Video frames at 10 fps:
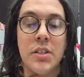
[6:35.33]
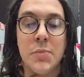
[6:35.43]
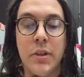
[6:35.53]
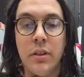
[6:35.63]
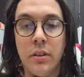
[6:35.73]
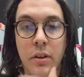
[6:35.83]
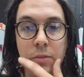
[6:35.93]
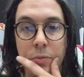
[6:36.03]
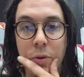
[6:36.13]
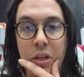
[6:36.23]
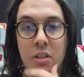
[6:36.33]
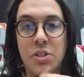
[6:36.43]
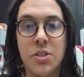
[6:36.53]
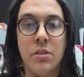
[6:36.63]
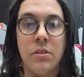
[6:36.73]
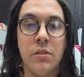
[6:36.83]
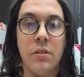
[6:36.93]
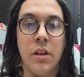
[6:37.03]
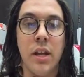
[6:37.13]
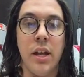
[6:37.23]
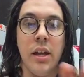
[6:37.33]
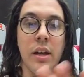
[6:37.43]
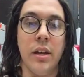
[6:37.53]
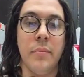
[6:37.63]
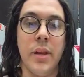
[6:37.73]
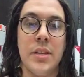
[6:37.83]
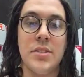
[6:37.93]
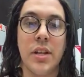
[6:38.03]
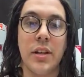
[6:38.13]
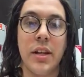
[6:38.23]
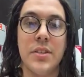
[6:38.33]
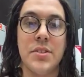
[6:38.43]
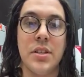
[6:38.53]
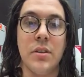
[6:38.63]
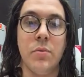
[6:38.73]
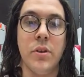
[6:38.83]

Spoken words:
Speaking of which, ASAN KC